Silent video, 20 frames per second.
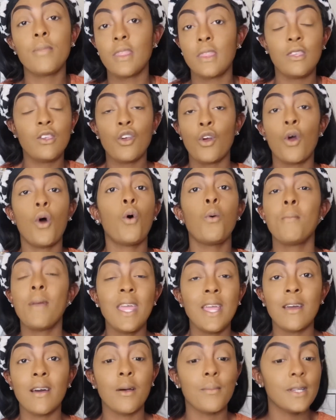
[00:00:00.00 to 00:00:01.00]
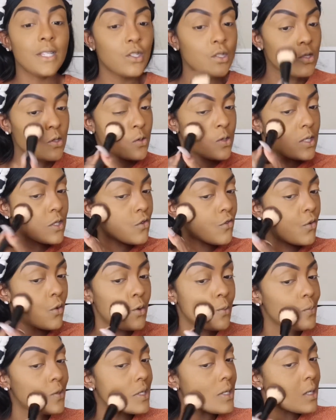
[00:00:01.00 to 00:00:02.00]
your whole makeup. It just
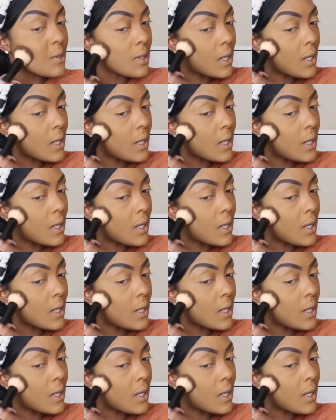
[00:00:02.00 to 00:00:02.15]
transforms it.